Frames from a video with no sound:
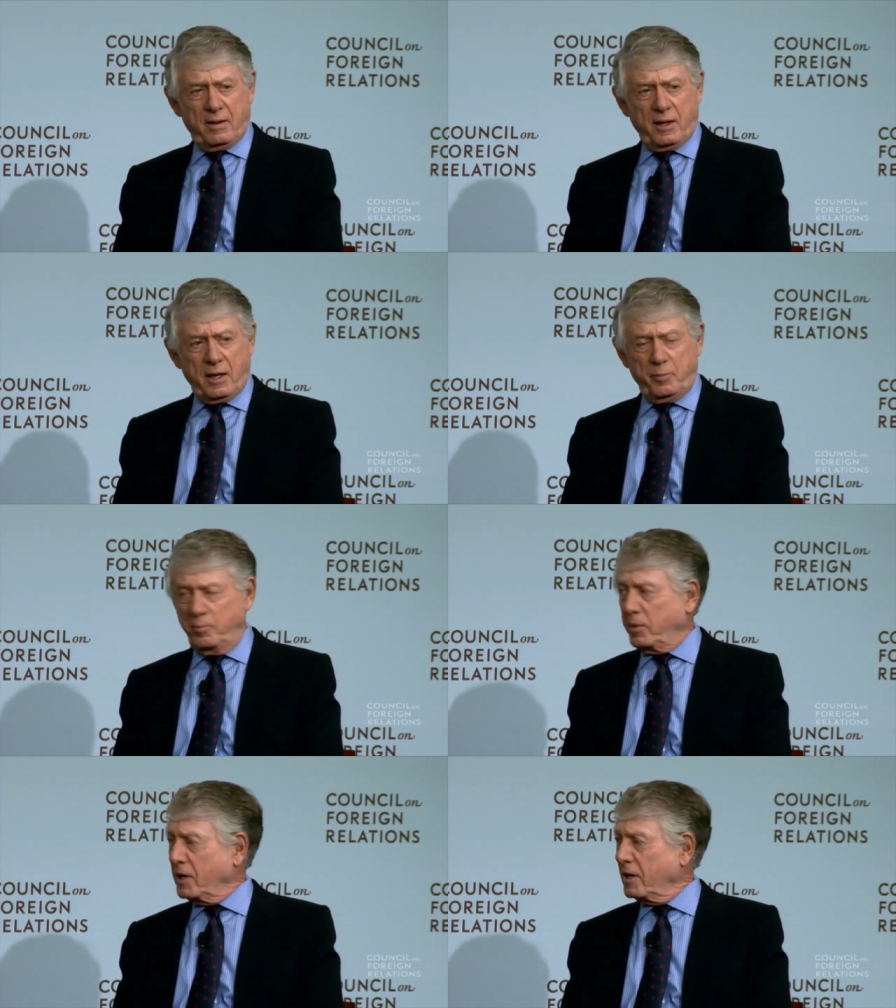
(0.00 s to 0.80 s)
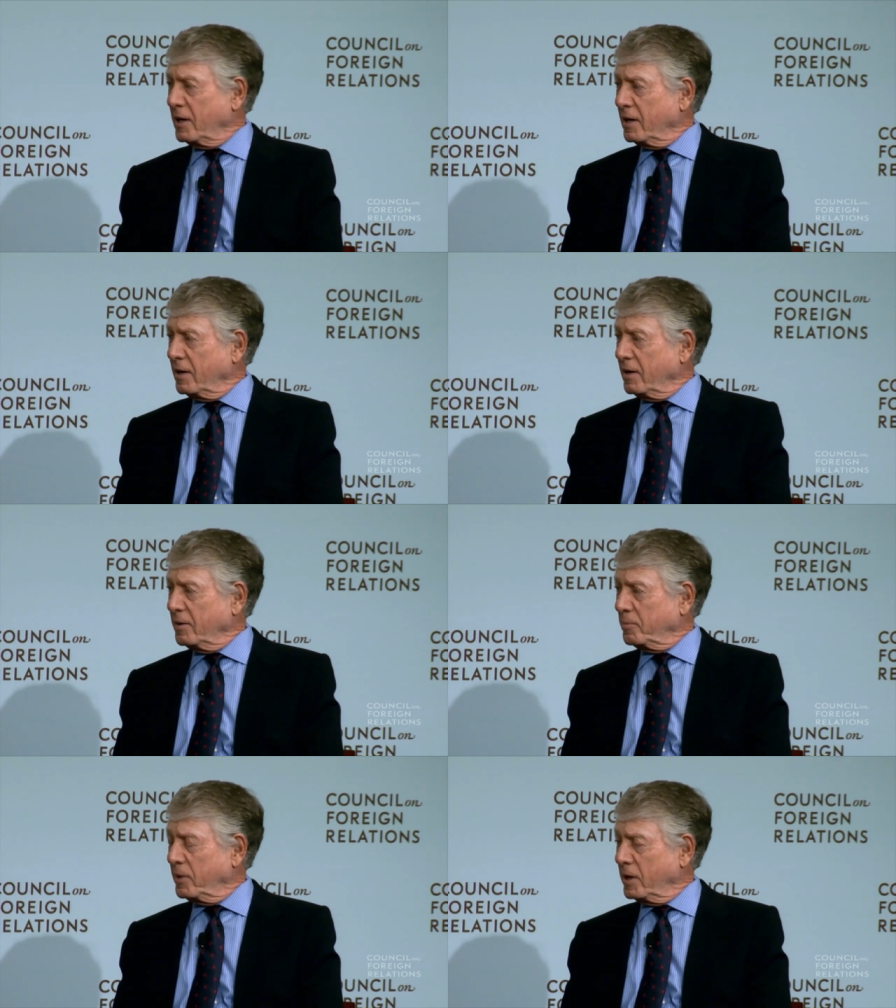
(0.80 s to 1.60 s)
that by,
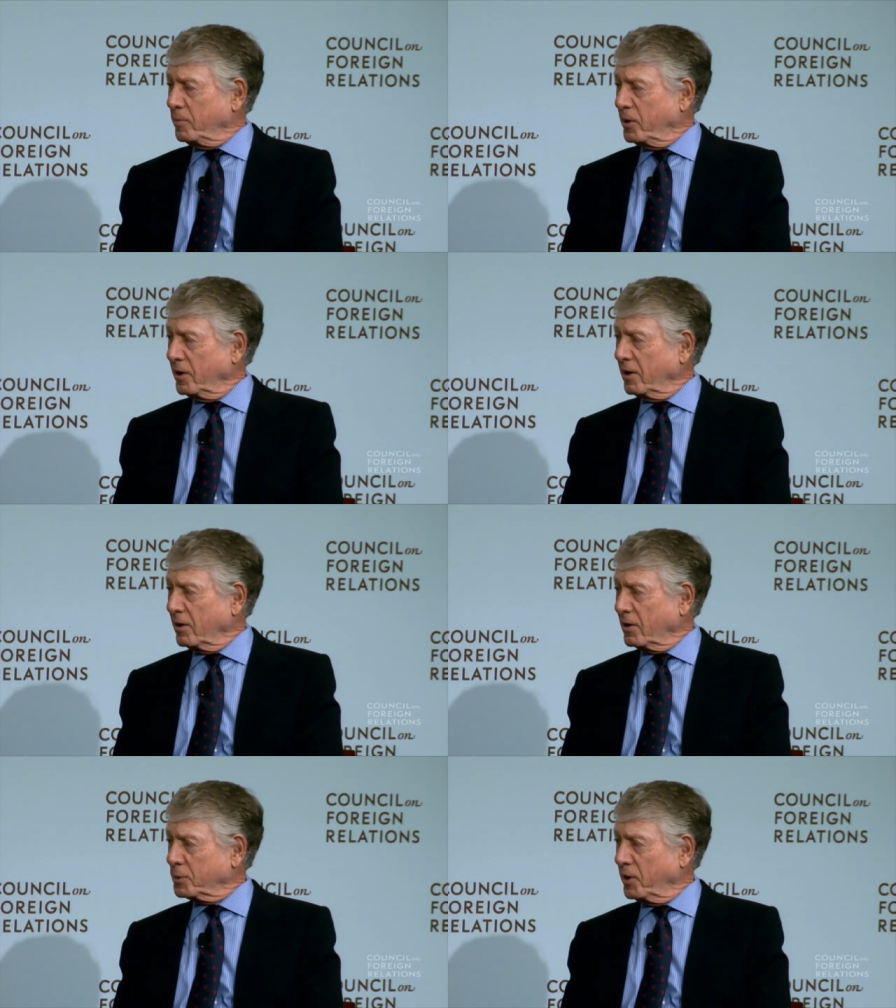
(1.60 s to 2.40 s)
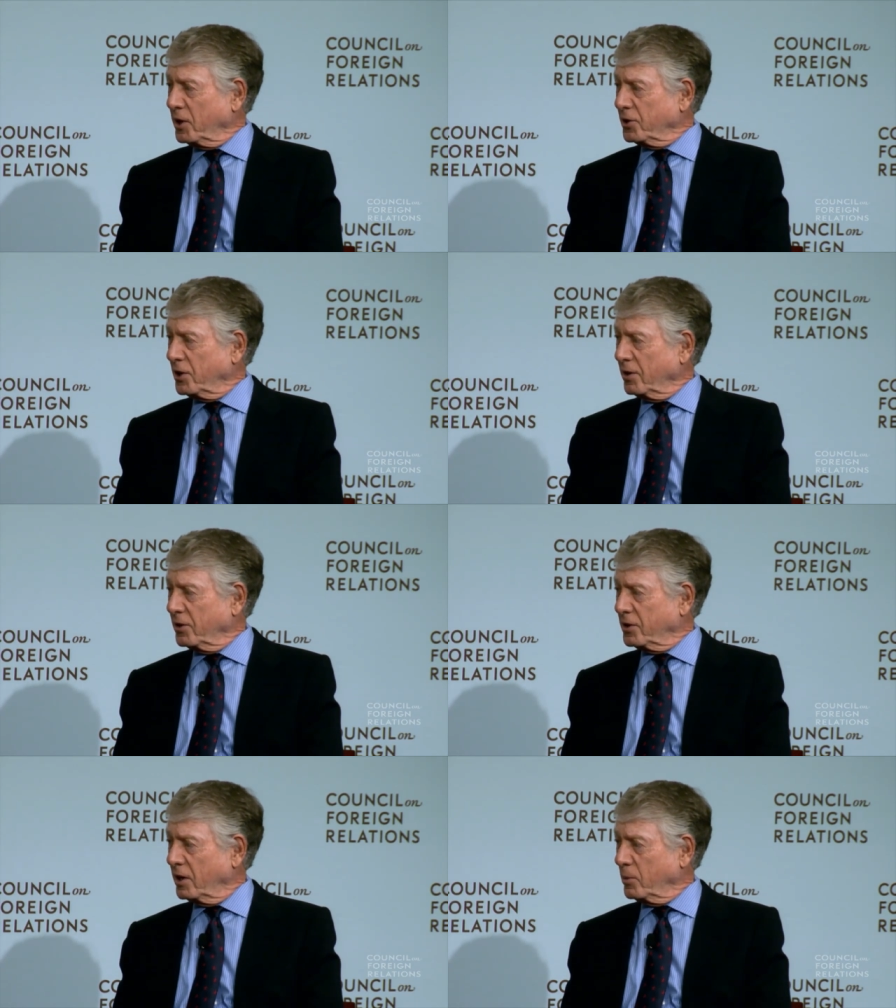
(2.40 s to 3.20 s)
by putting a little spinach on the
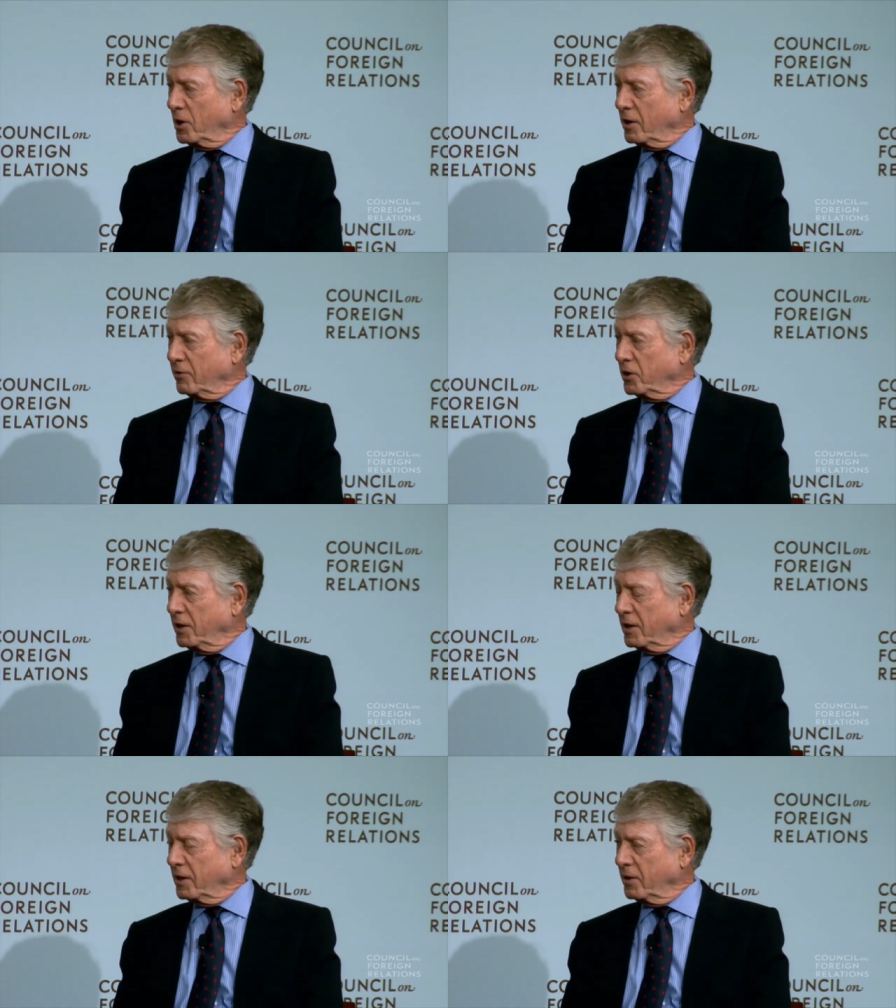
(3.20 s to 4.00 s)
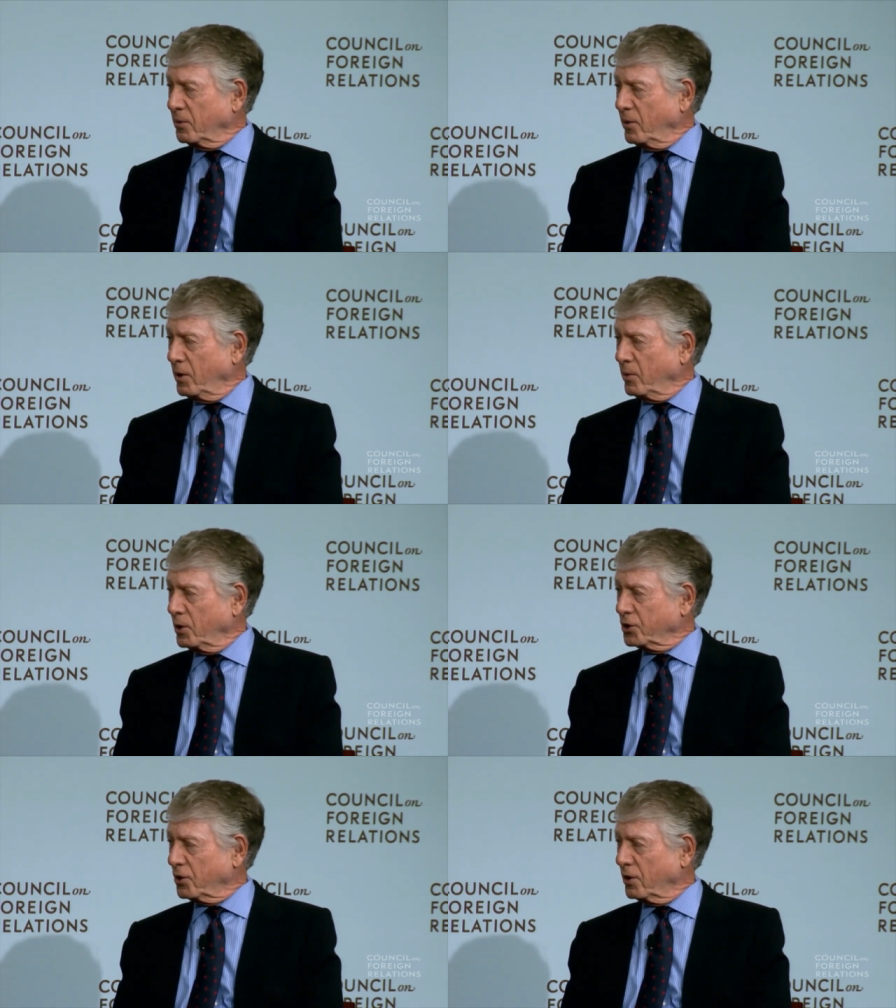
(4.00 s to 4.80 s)
table every night, we
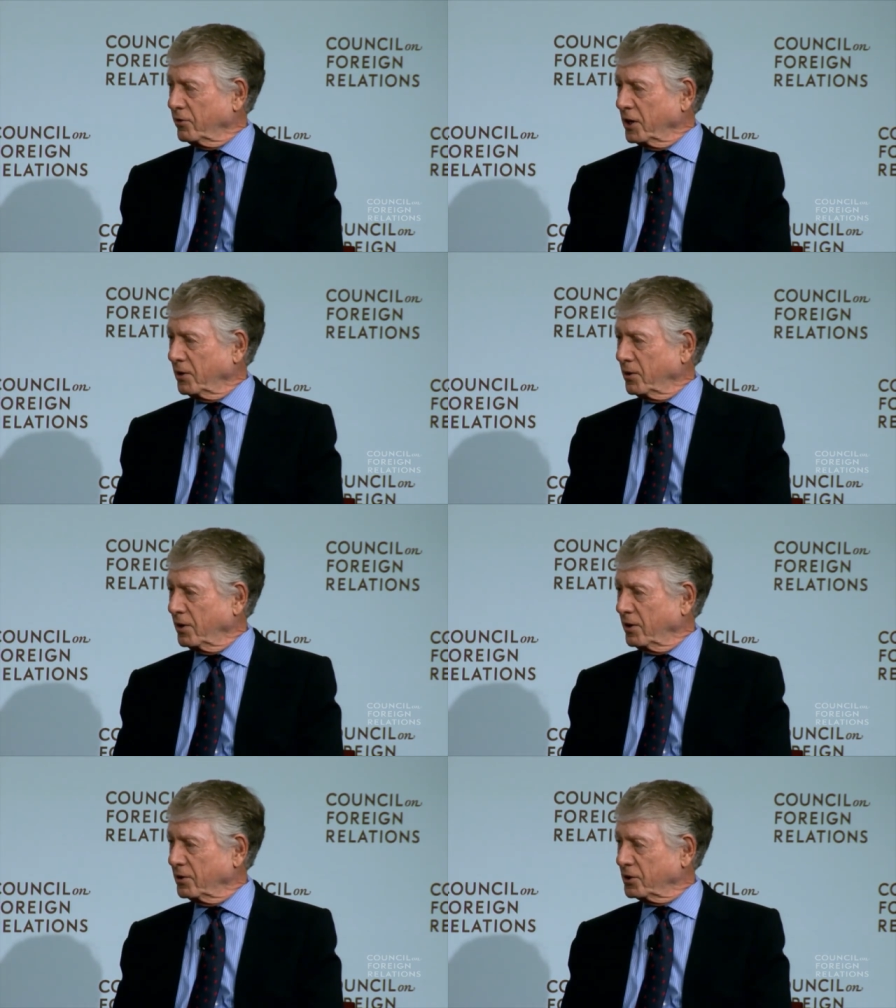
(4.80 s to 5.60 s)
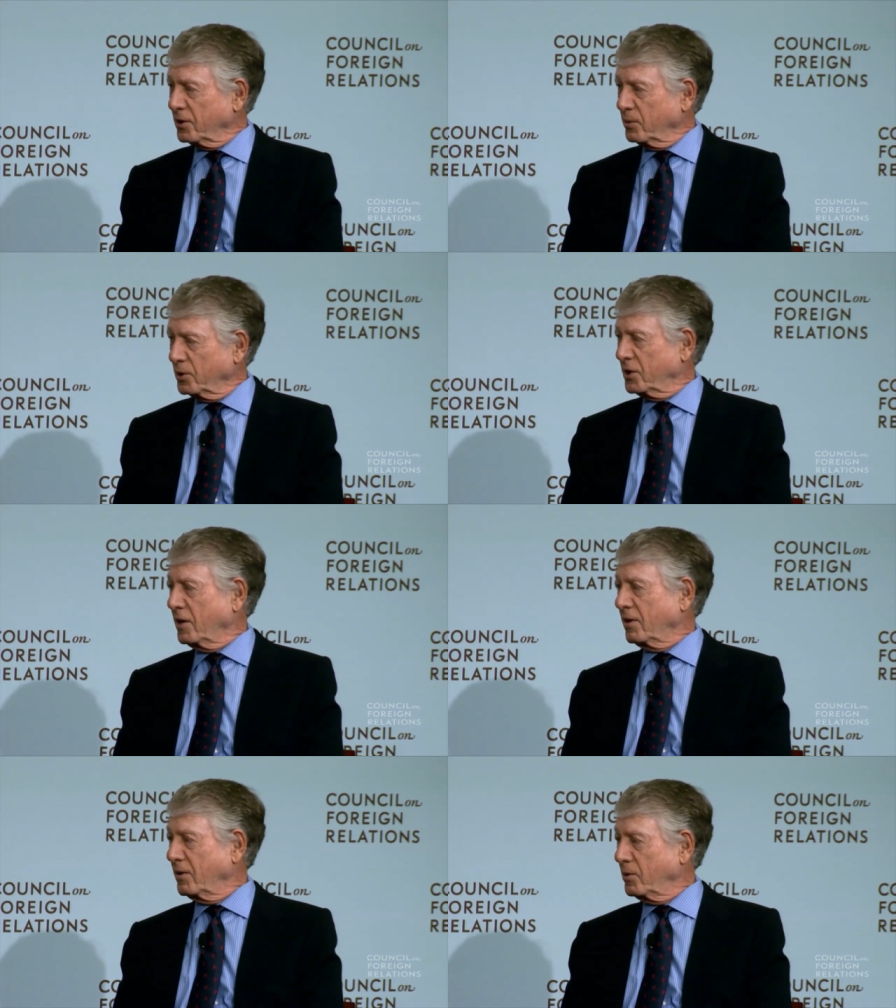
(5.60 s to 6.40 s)
were serving an audience that was not
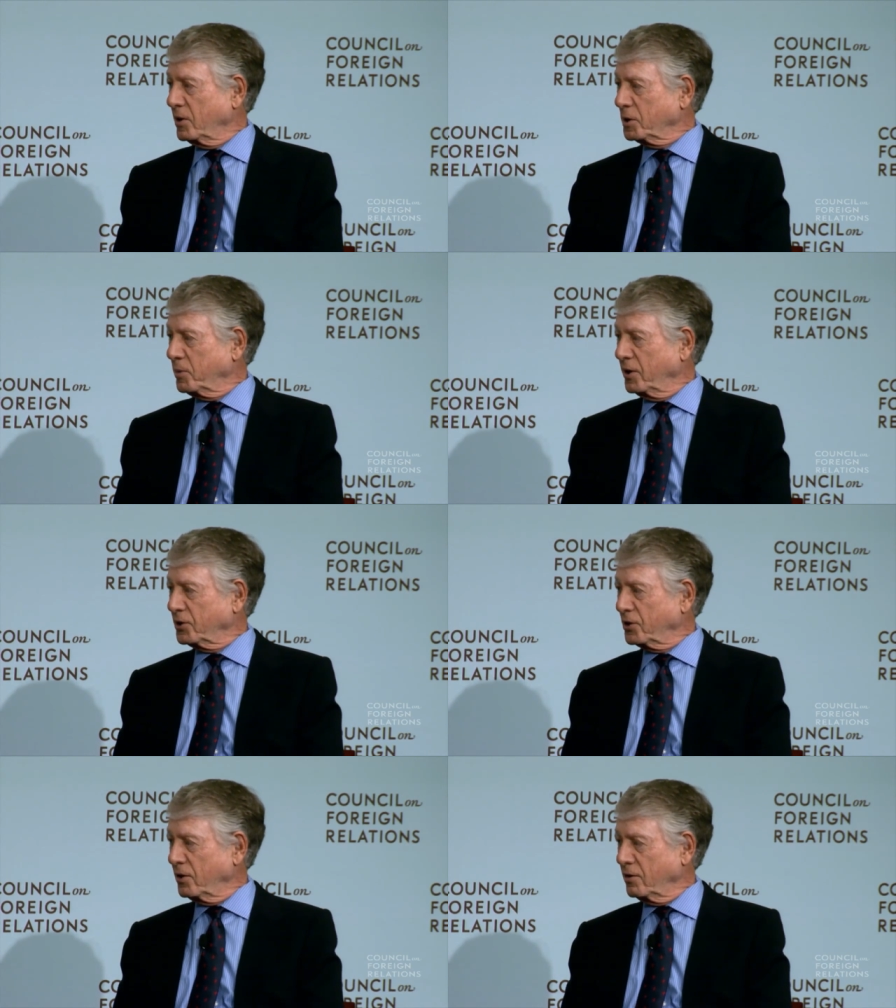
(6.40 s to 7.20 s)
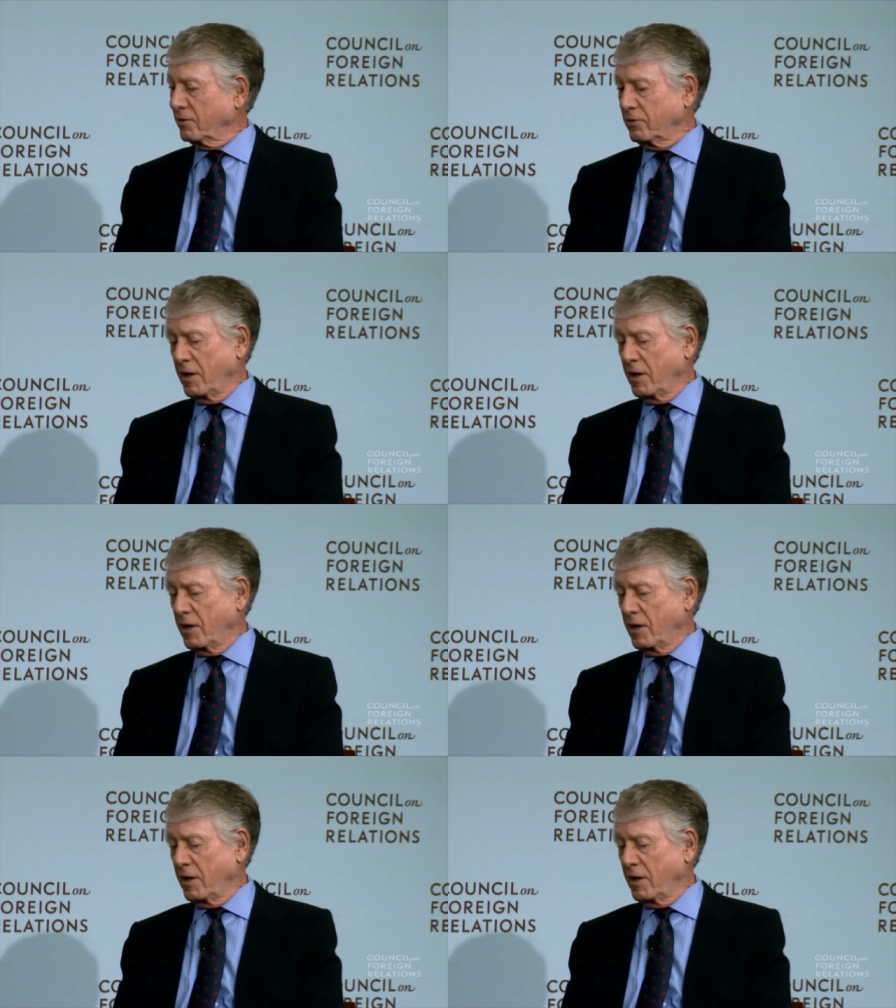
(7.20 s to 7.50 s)
otherwise being served.